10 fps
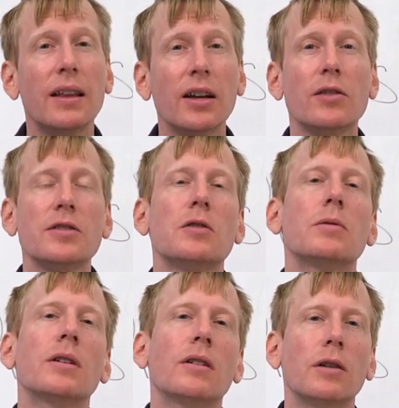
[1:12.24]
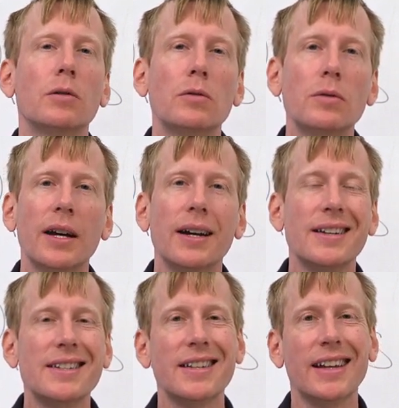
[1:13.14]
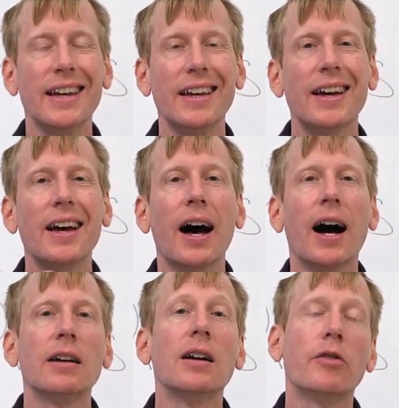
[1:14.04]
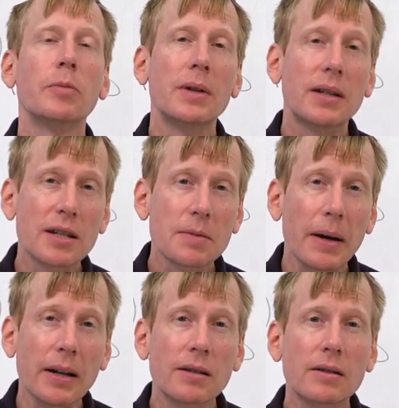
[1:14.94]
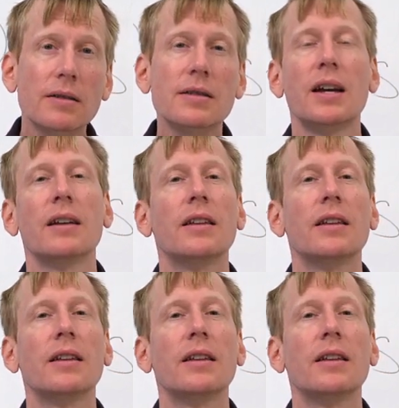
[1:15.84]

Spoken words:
They also include, say, government expenditures.